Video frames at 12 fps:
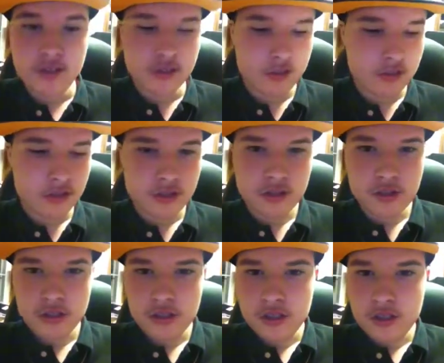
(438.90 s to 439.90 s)
you can.
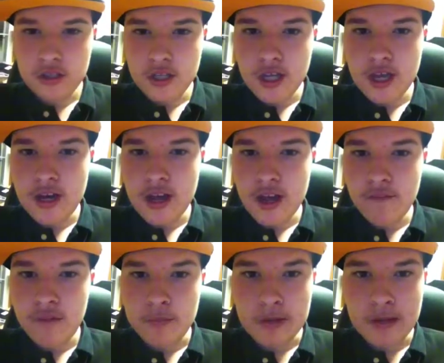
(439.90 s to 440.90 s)
And now
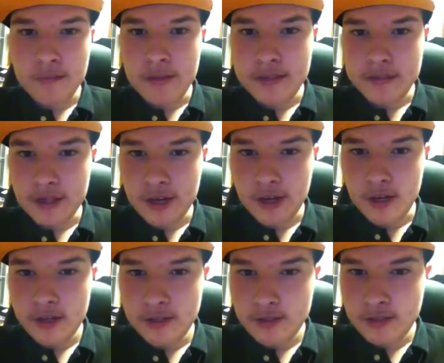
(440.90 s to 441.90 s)
for my best
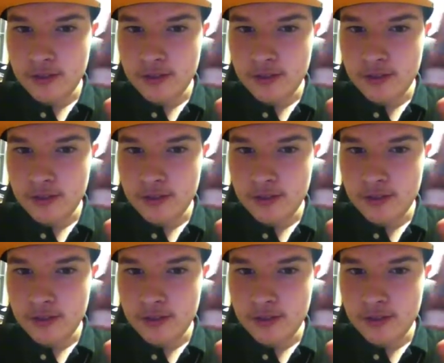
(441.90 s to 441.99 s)
card.